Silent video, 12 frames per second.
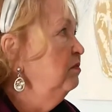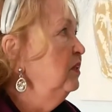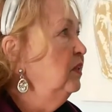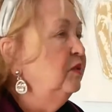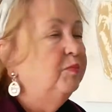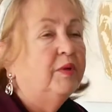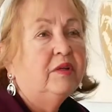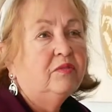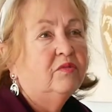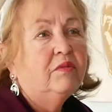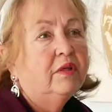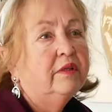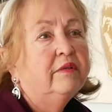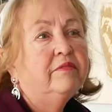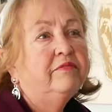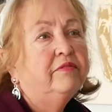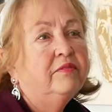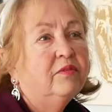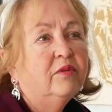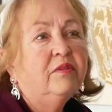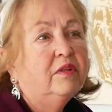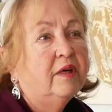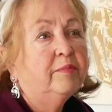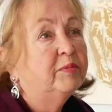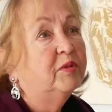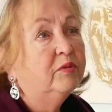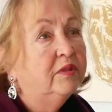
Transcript: expect to live not up to